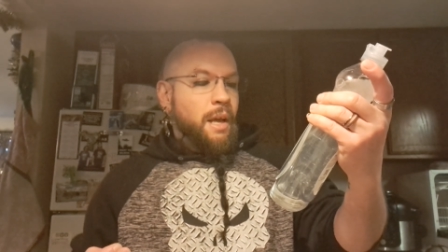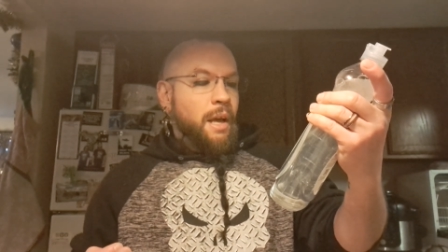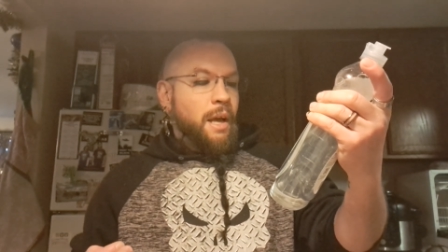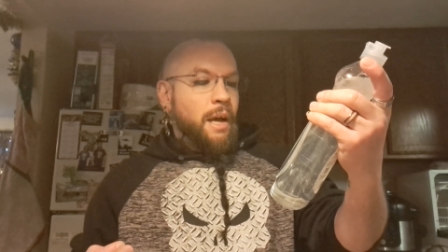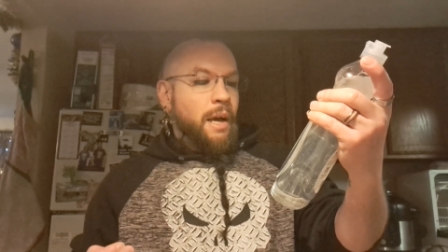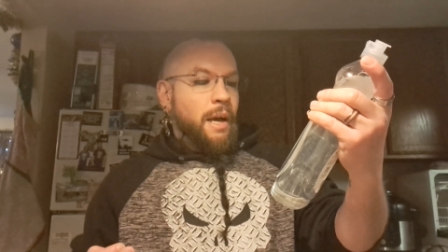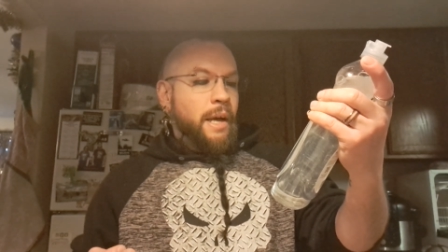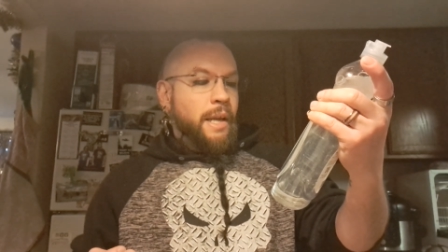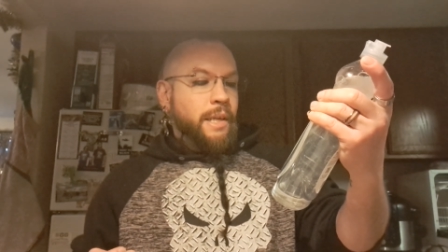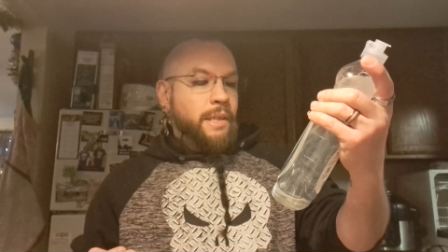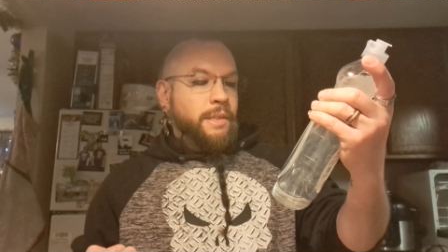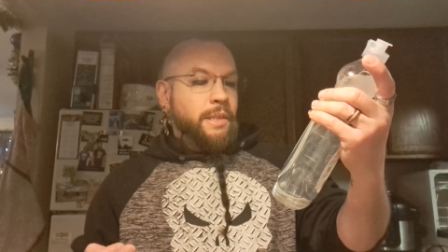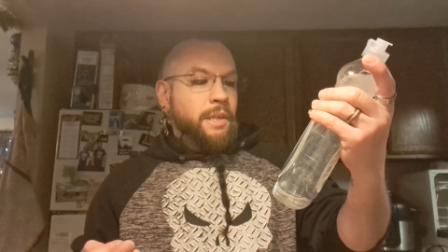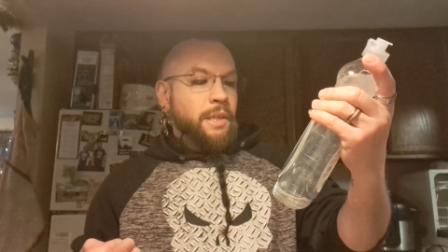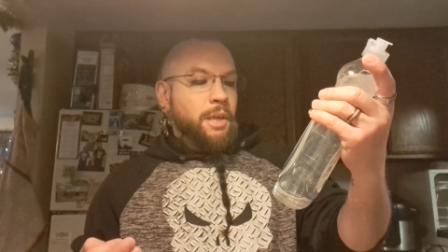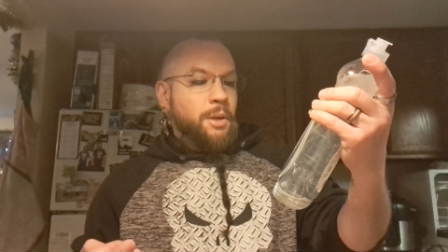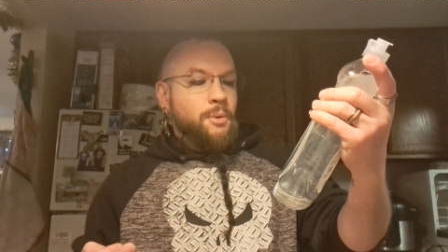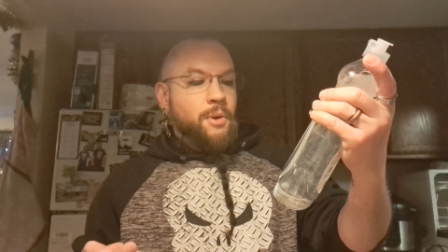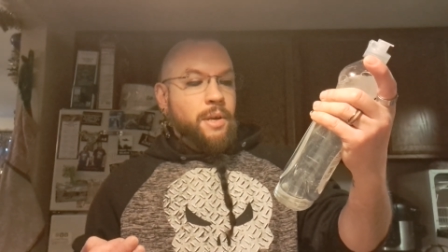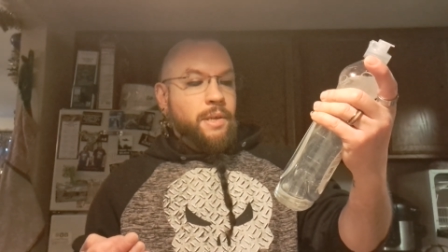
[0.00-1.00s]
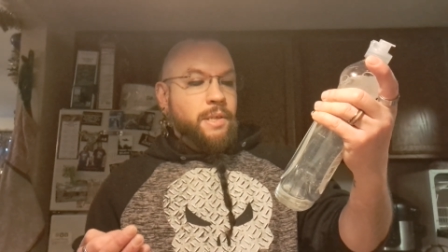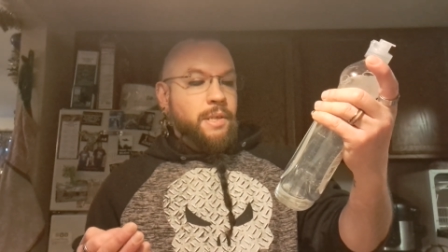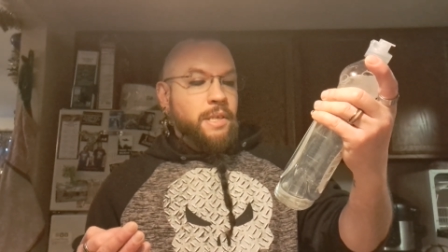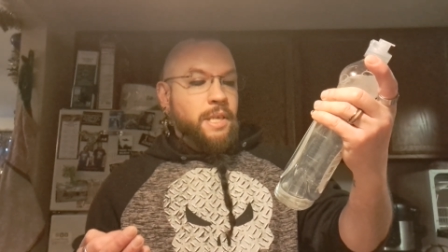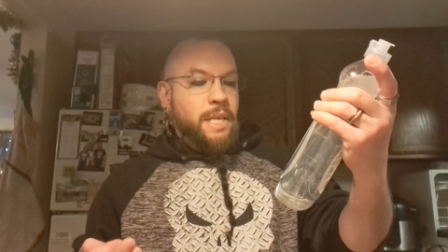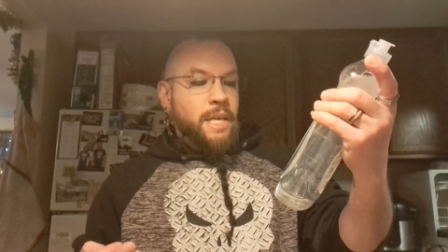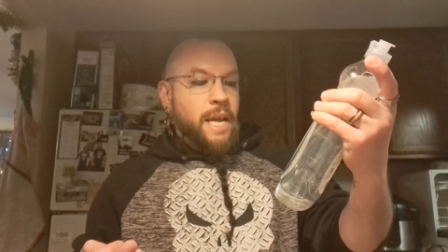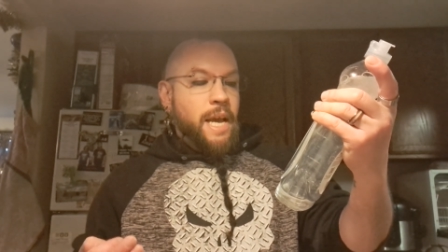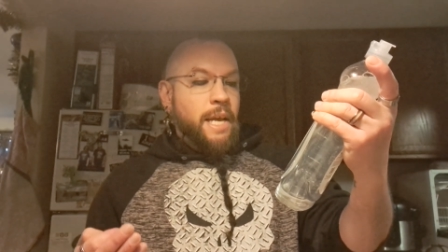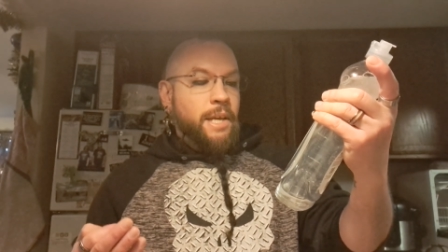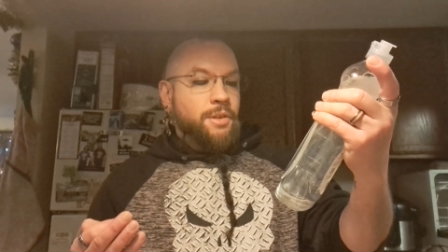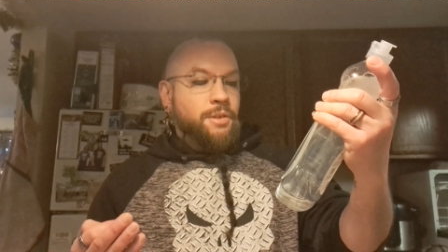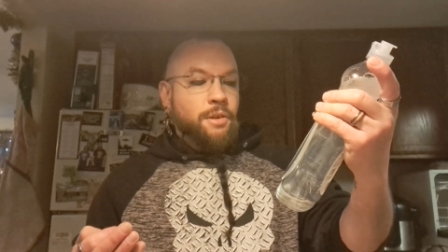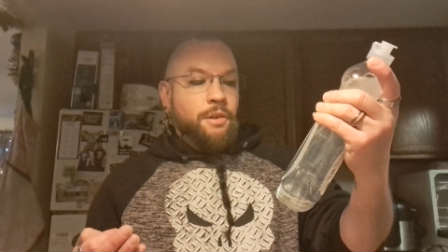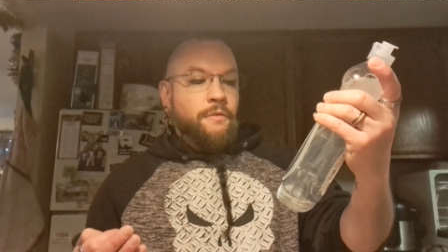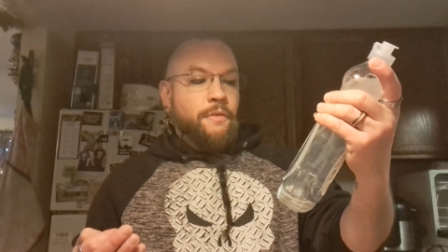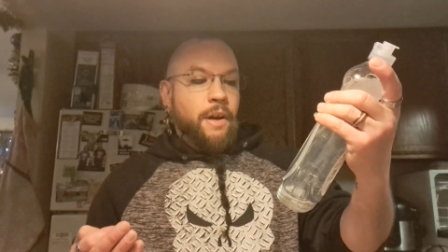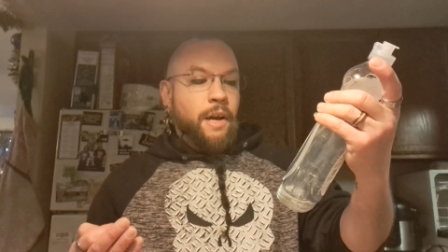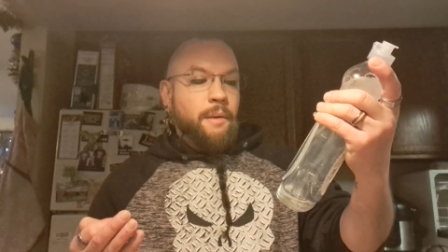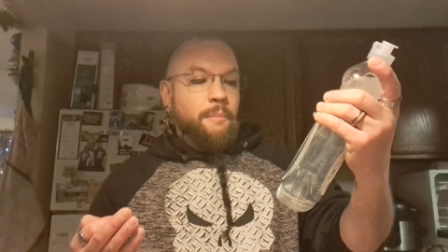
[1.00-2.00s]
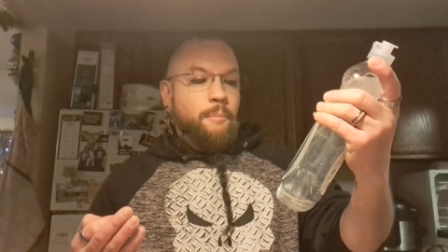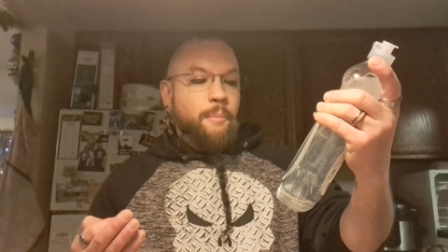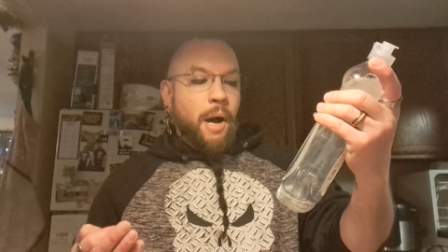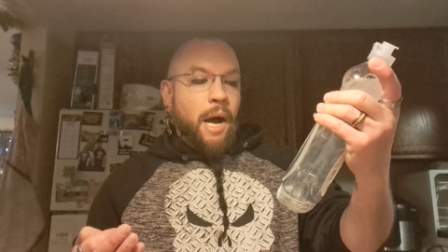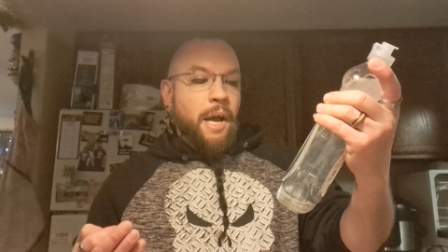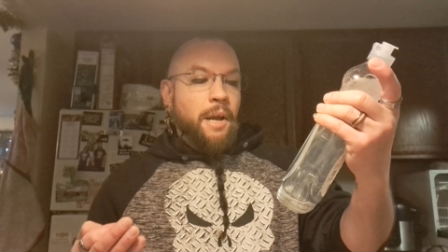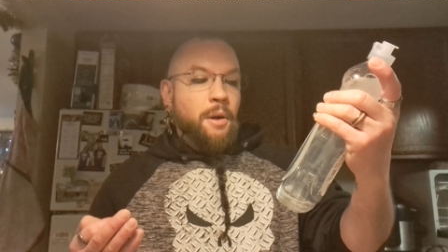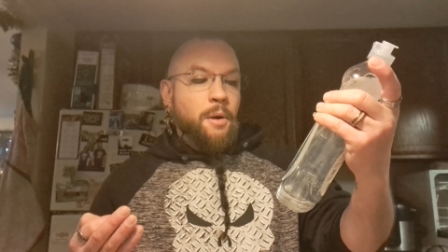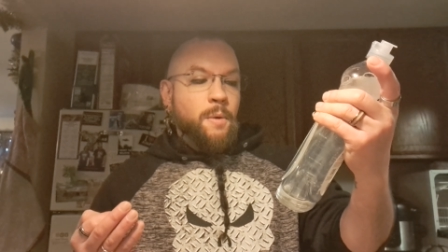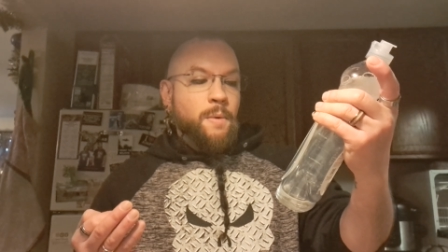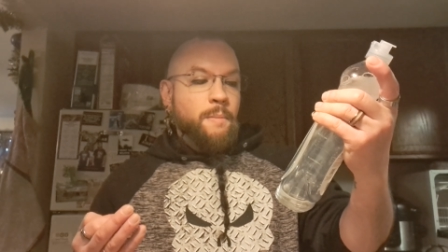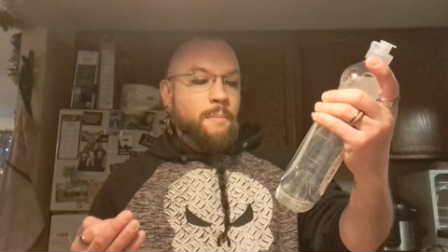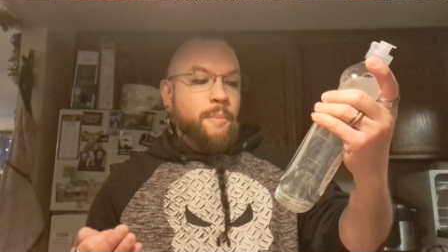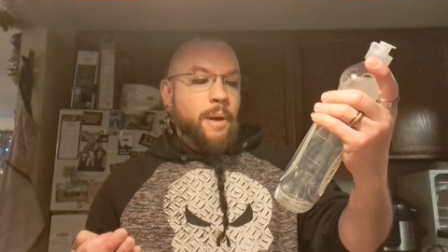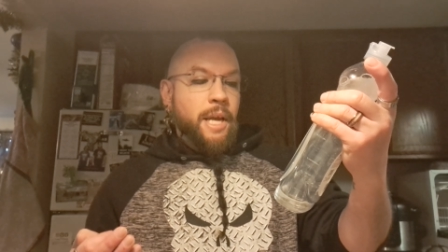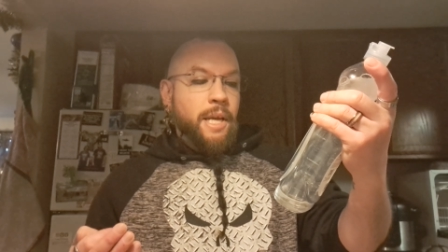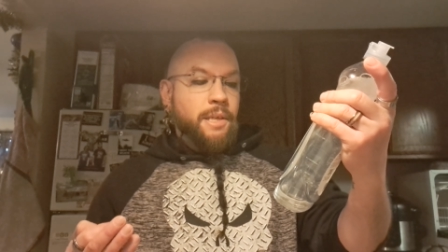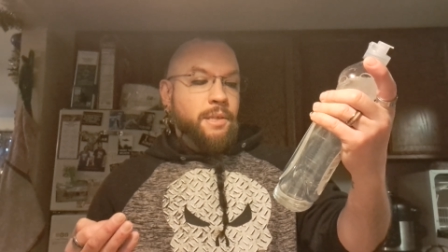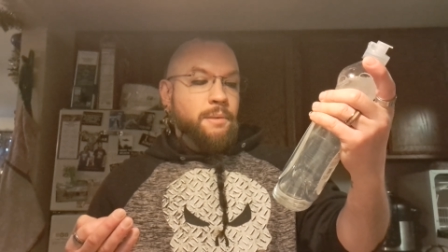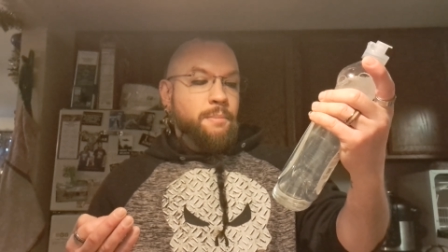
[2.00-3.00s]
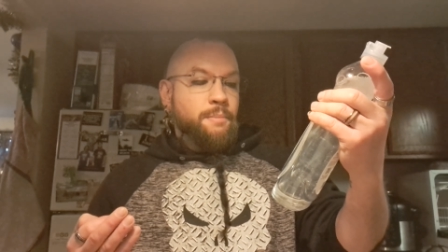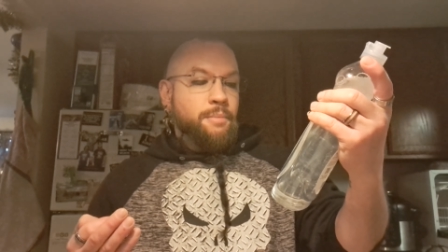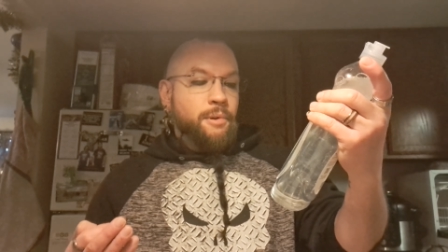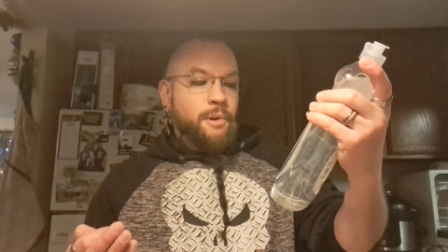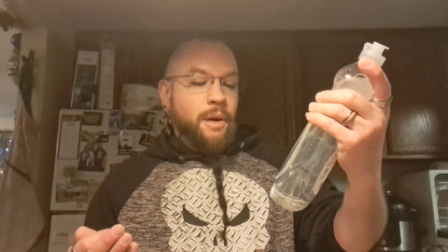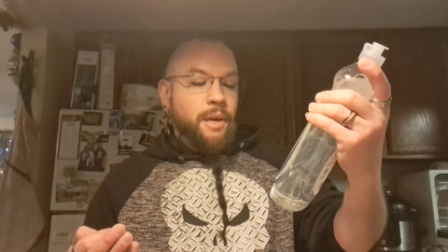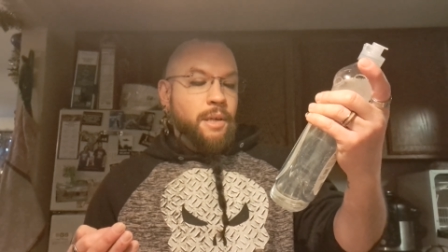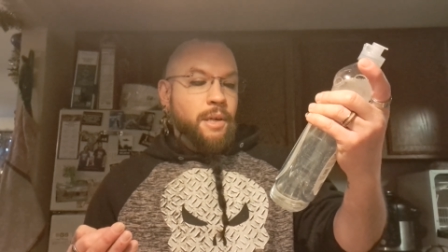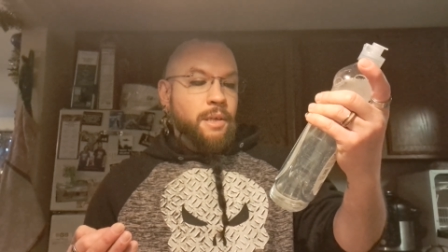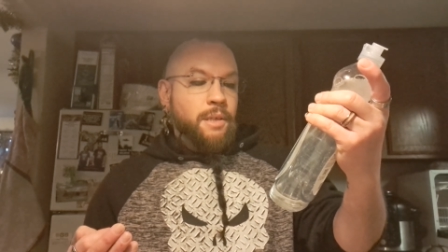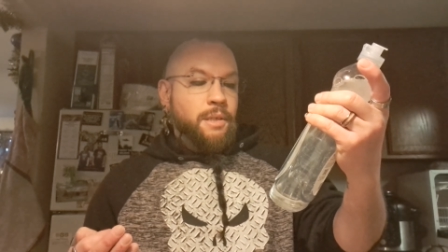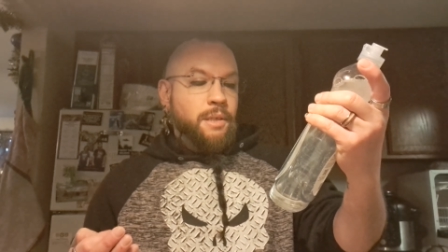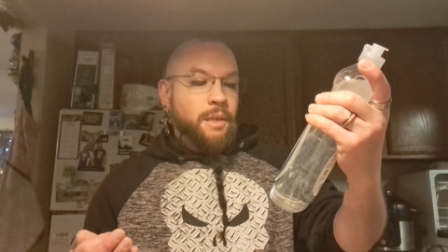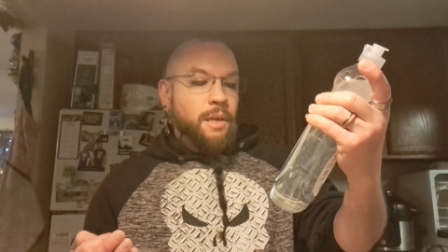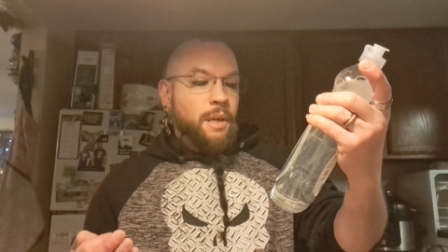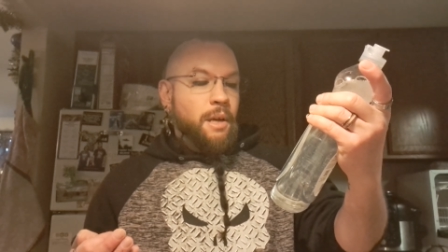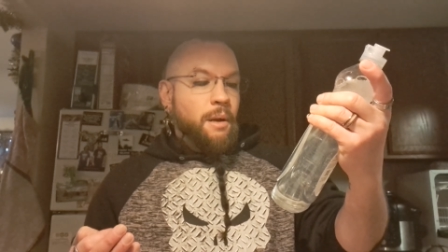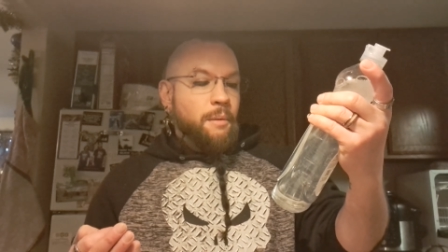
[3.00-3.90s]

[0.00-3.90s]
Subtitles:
It is a USDA certified bio-based product,